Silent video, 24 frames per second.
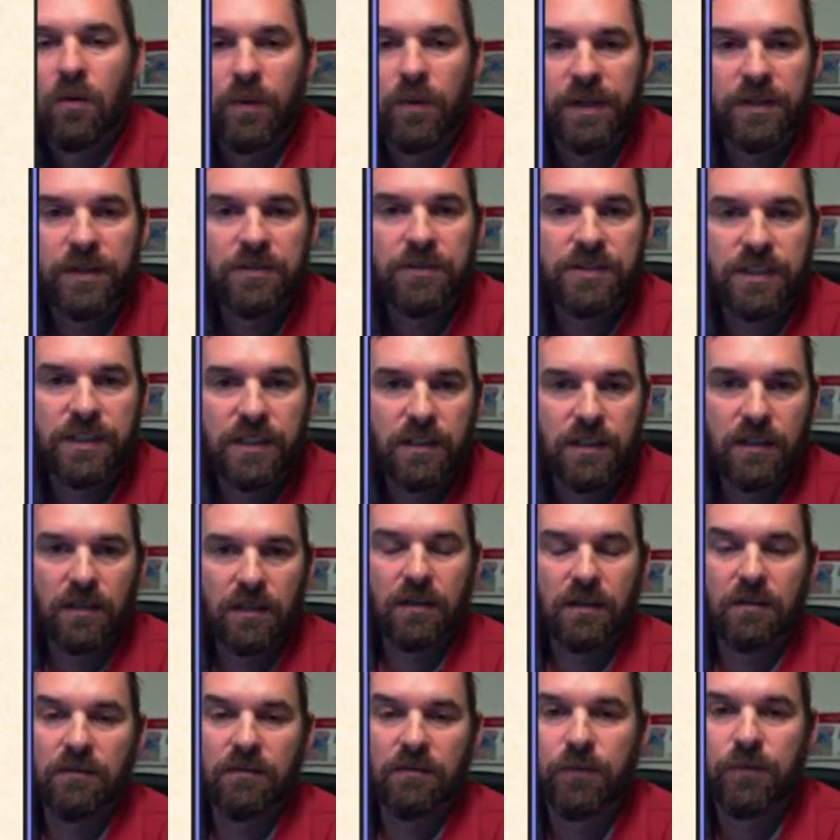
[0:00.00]
We do see
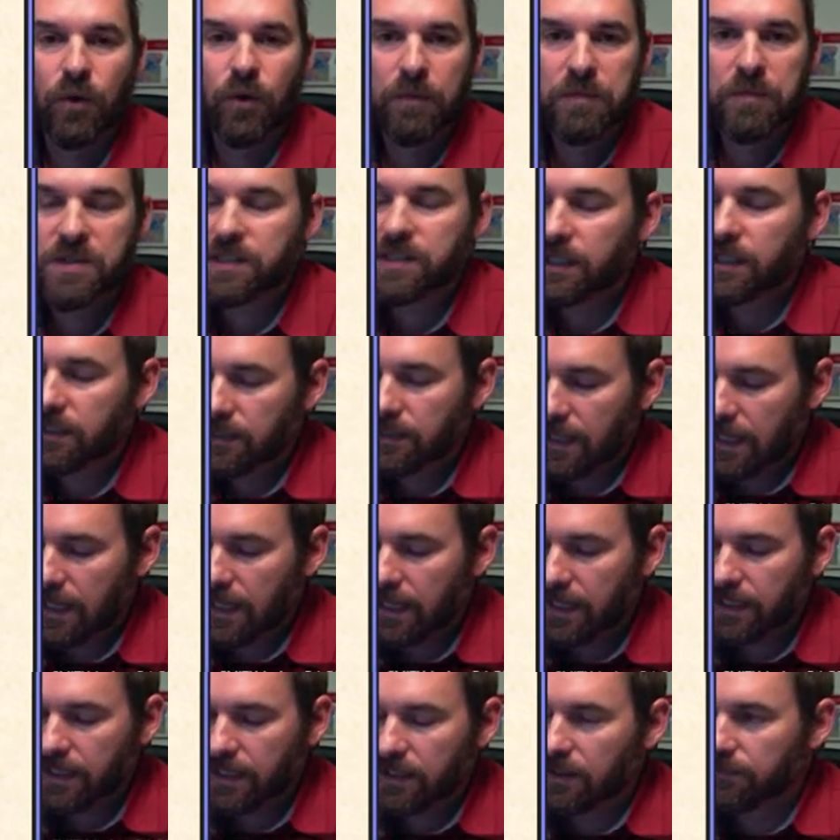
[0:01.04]
a 4%
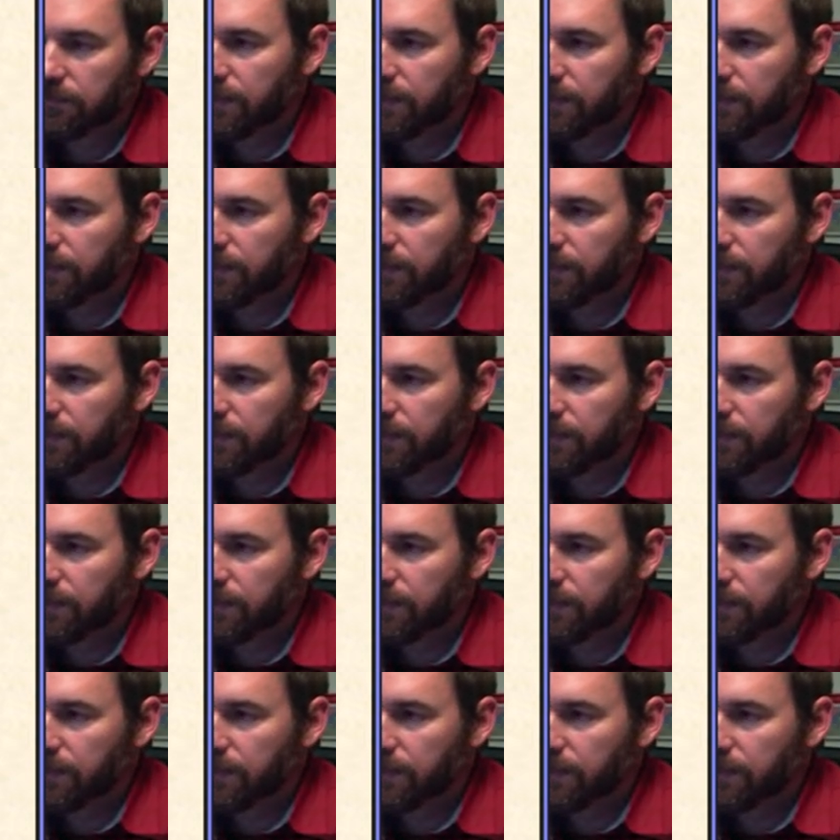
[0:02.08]
die